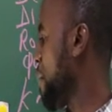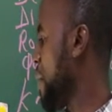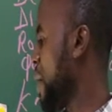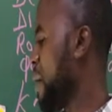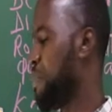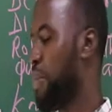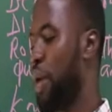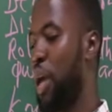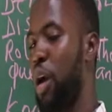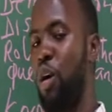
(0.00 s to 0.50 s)

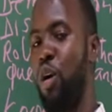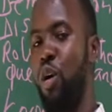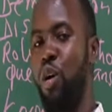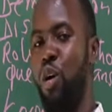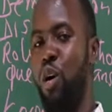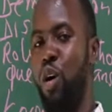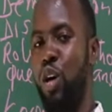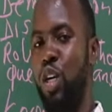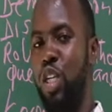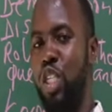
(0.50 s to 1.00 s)
pepper
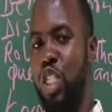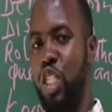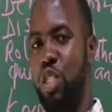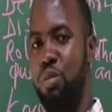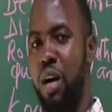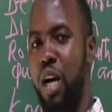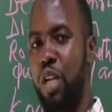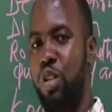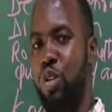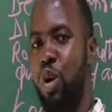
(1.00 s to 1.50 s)
or
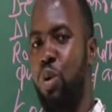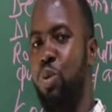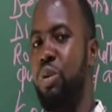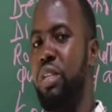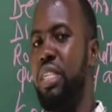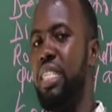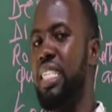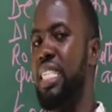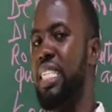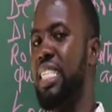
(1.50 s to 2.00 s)
tomato
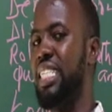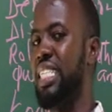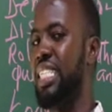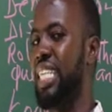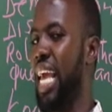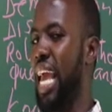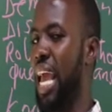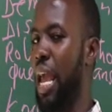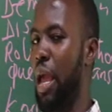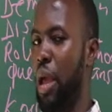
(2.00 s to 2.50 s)

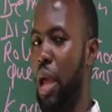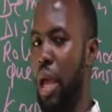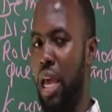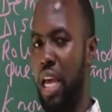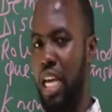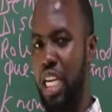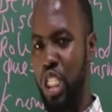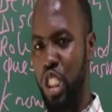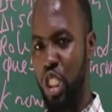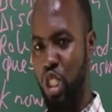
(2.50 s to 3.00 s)
within
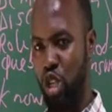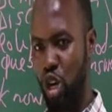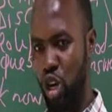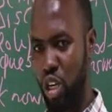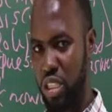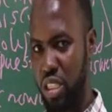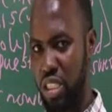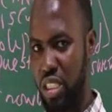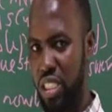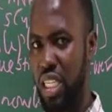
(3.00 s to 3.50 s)
a
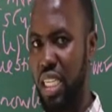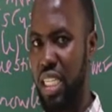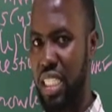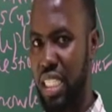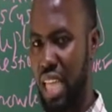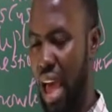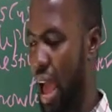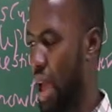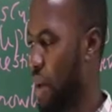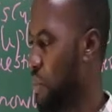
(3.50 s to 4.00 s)
short
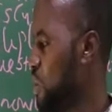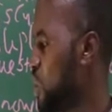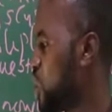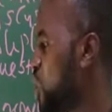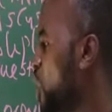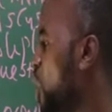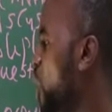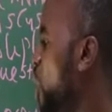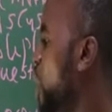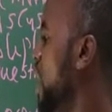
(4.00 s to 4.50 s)
time.
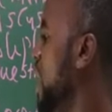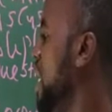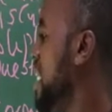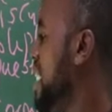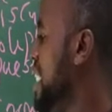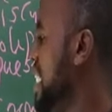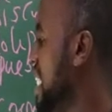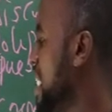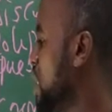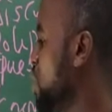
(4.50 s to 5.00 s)
So
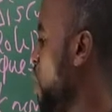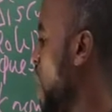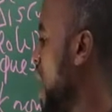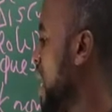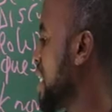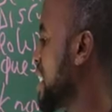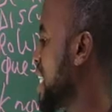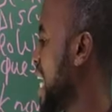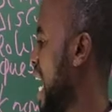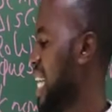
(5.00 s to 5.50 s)
this
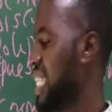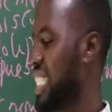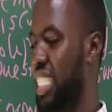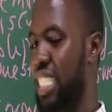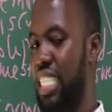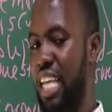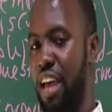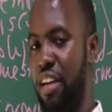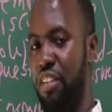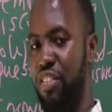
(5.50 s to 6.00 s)
one can
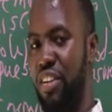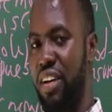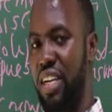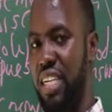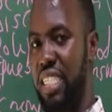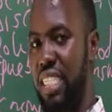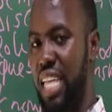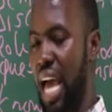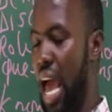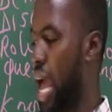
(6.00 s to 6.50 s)
save
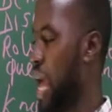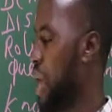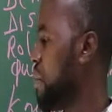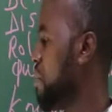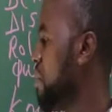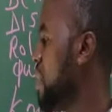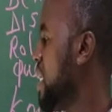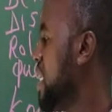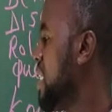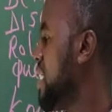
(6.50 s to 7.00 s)

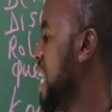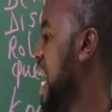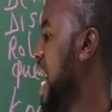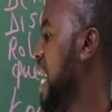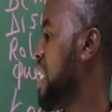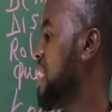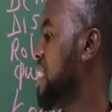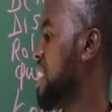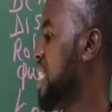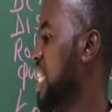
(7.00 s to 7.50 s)
time
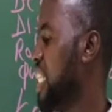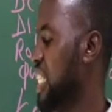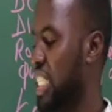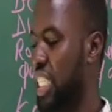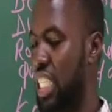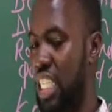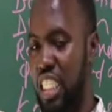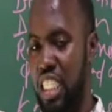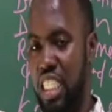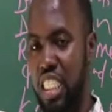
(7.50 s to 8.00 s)
than
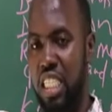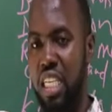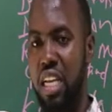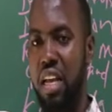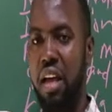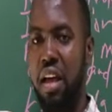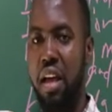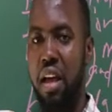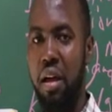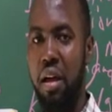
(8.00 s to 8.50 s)
this
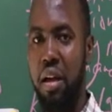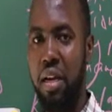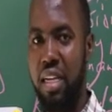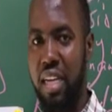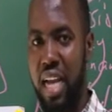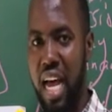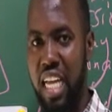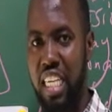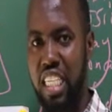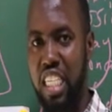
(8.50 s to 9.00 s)

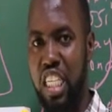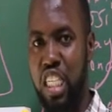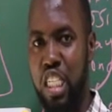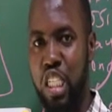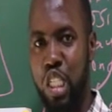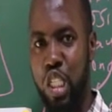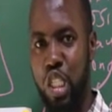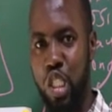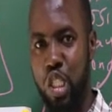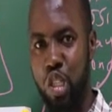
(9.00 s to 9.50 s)

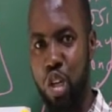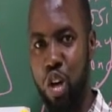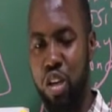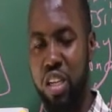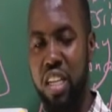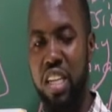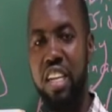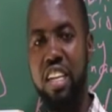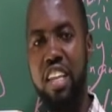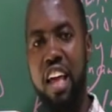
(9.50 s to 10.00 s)
grinding
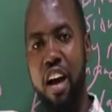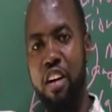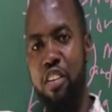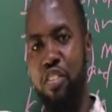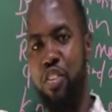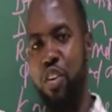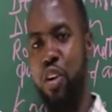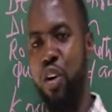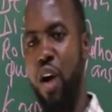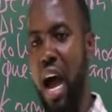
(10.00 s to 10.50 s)
stone.
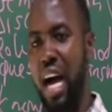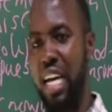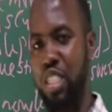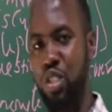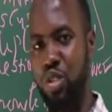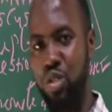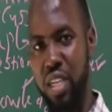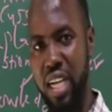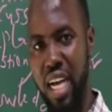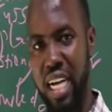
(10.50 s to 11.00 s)
Therefore,
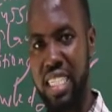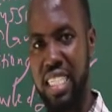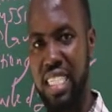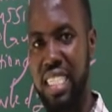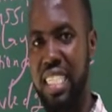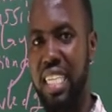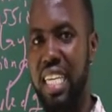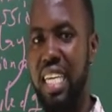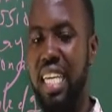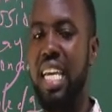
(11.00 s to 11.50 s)
as you can
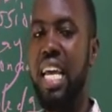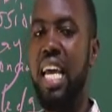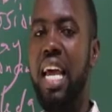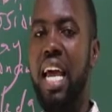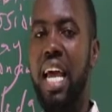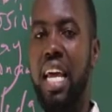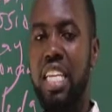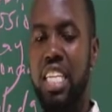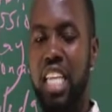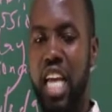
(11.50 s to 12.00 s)
see,
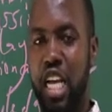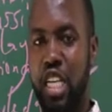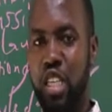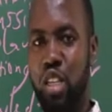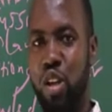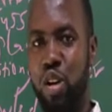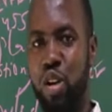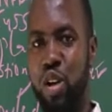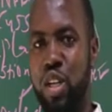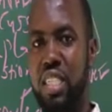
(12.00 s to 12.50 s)

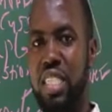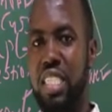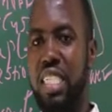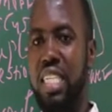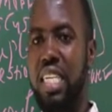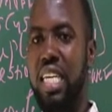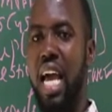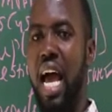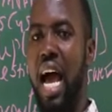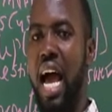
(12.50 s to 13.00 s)

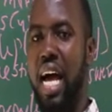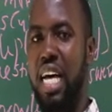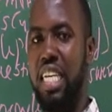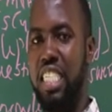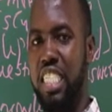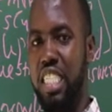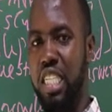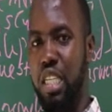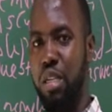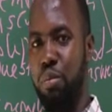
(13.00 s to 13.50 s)
technology
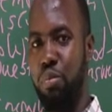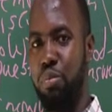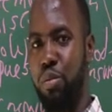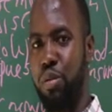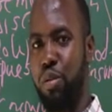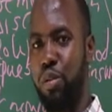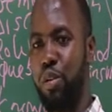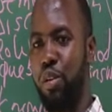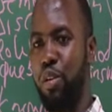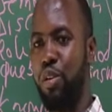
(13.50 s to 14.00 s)
has
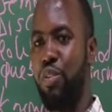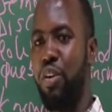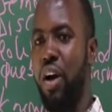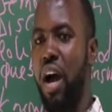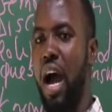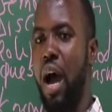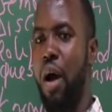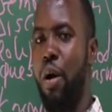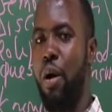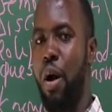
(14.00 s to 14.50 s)
improved
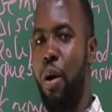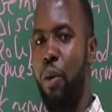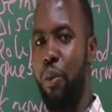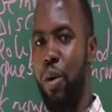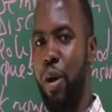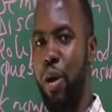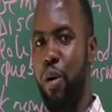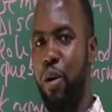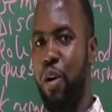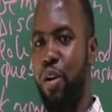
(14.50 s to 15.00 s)
our
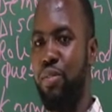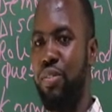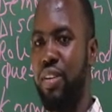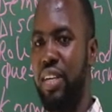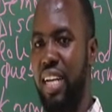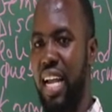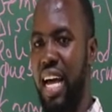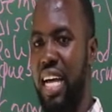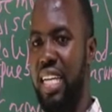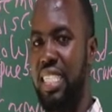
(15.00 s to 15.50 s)
way of
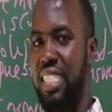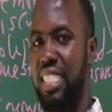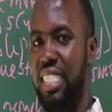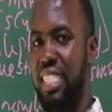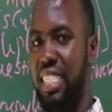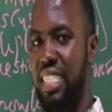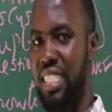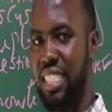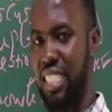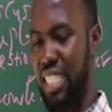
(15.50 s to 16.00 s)

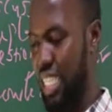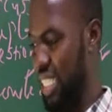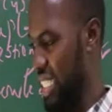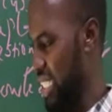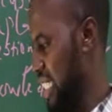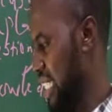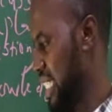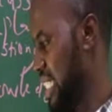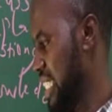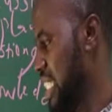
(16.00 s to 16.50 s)
grinding
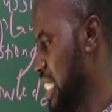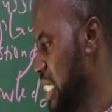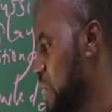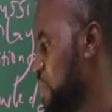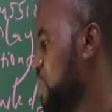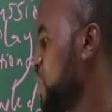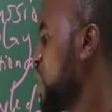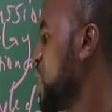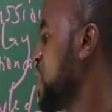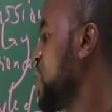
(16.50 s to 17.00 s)

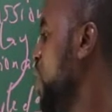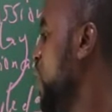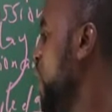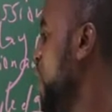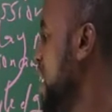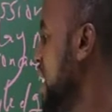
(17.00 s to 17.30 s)
things. So